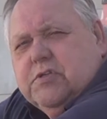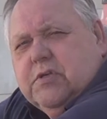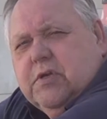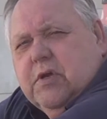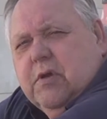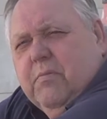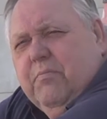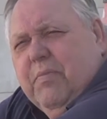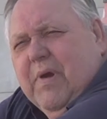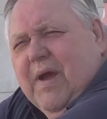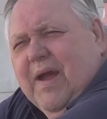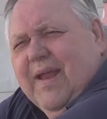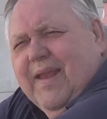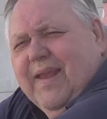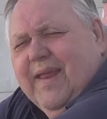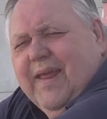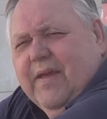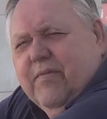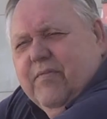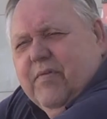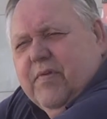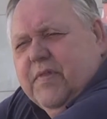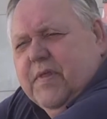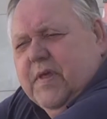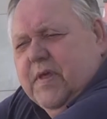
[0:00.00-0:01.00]
combining
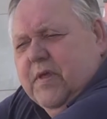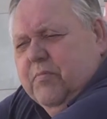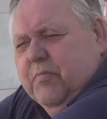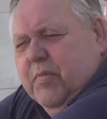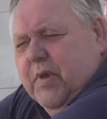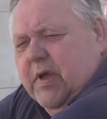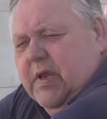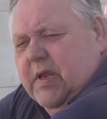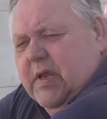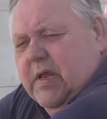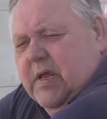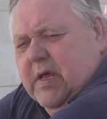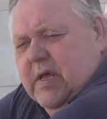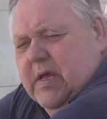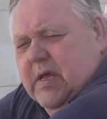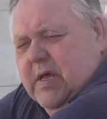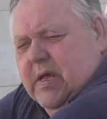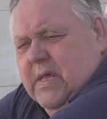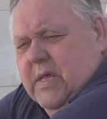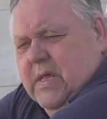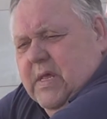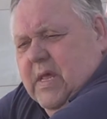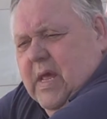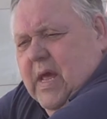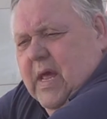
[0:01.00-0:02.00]
everything, but
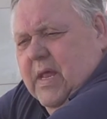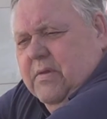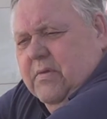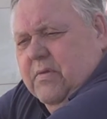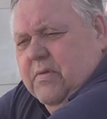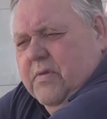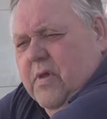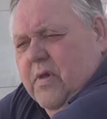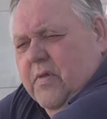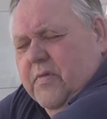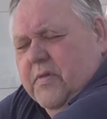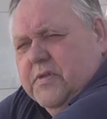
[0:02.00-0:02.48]
I don't know.